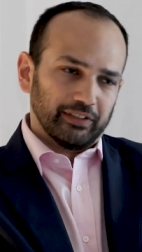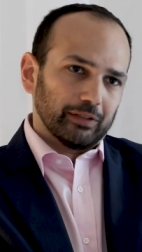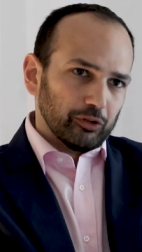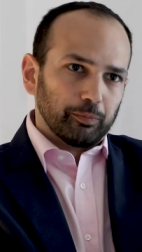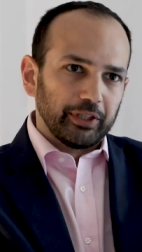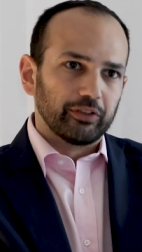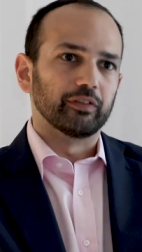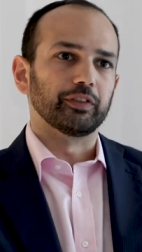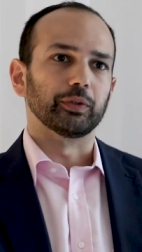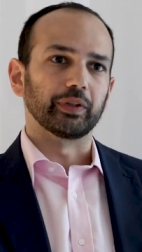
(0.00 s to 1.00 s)
in terms of peer
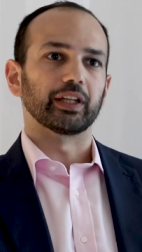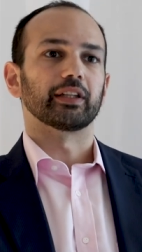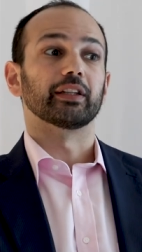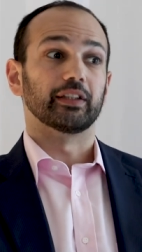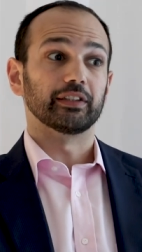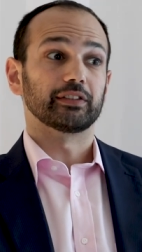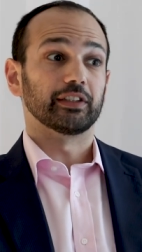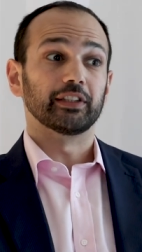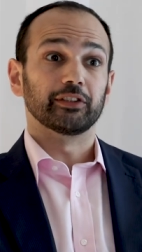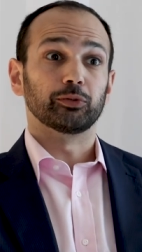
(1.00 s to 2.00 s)
review that this
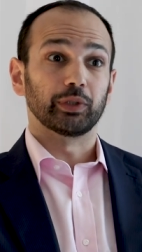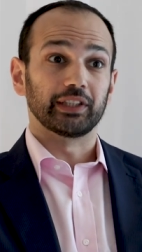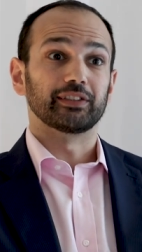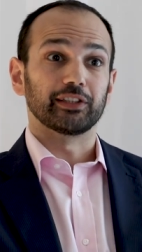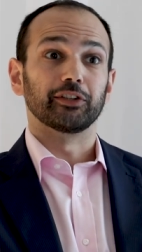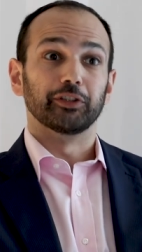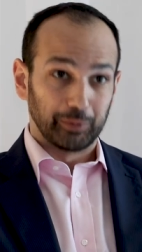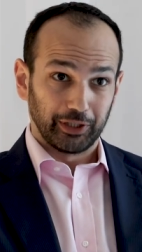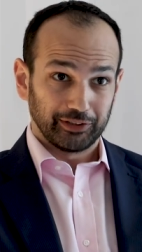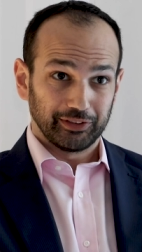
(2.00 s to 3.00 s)
it is what it says on the
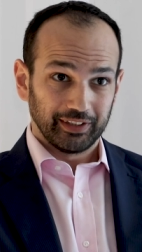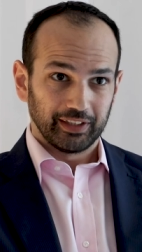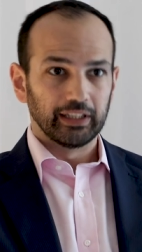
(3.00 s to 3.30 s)
box.